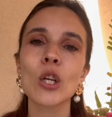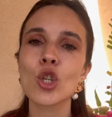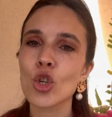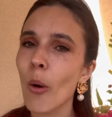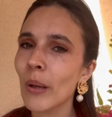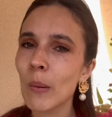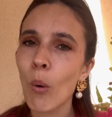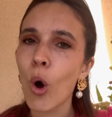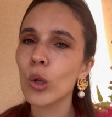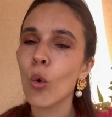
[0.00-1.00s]
shopping
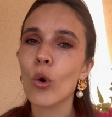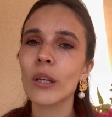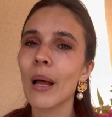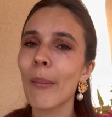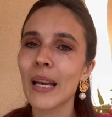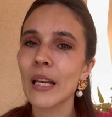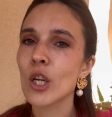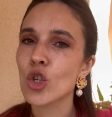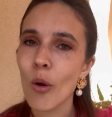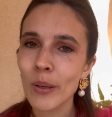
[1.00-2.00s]
mall or La
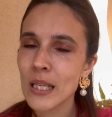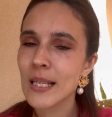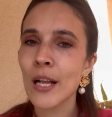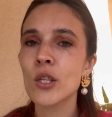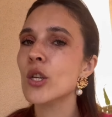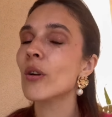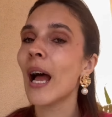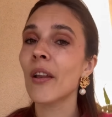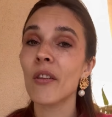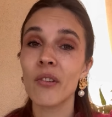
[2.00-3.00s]
Marina shopping center
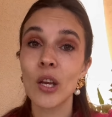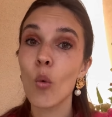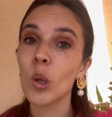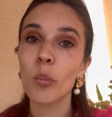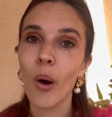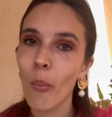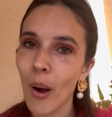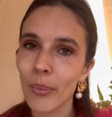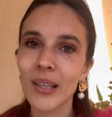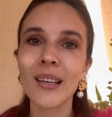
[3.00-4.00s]
and the video will pop
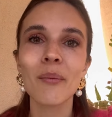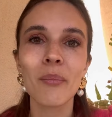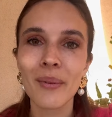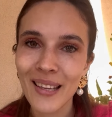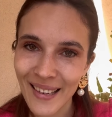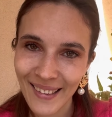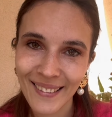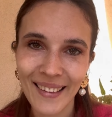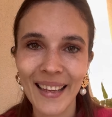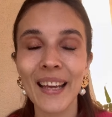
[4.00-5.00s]
up
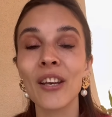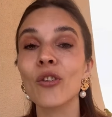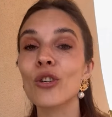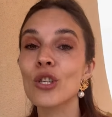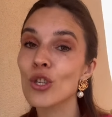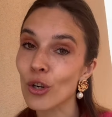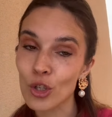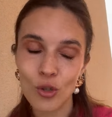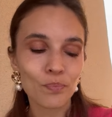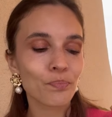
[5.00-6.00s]
immediately in your search.